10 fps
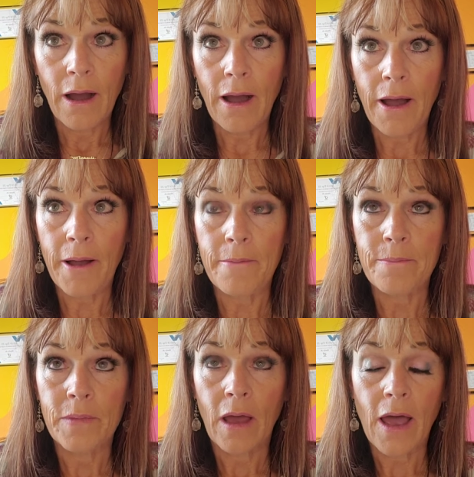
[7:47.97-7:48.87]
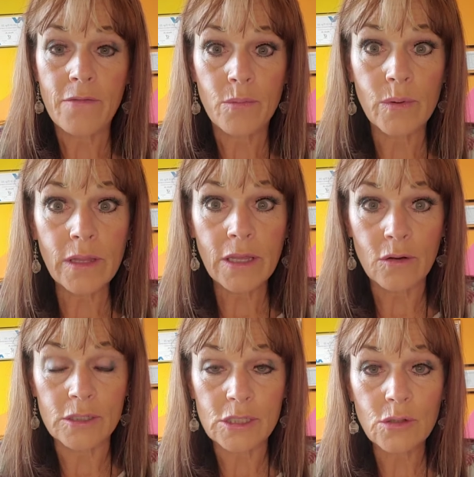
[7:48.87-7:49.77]
I have a really
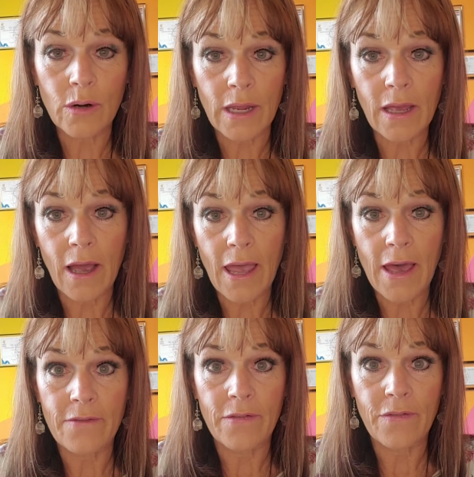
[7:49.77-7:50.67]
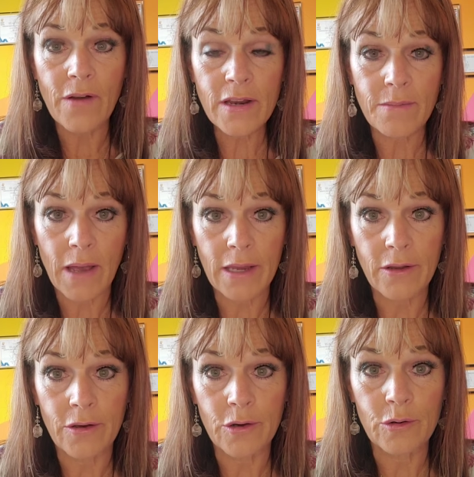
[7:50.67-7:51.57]
cool story. I have a friend of mine
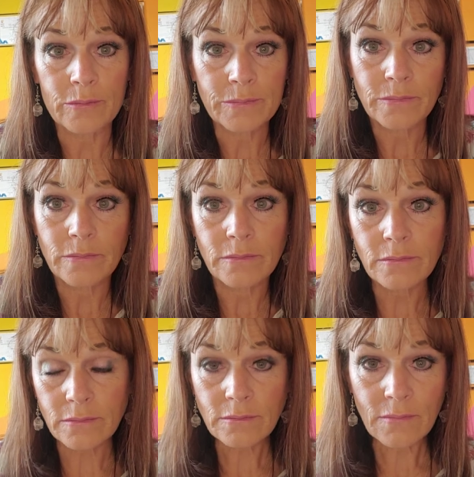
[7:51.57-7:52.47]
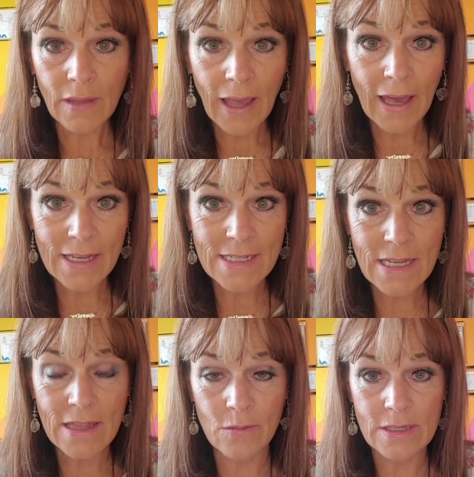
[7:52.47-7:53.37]
who had a
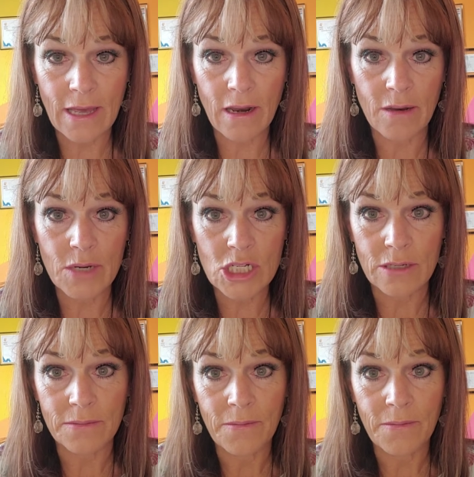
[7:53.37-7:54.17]
son that was out on a mission,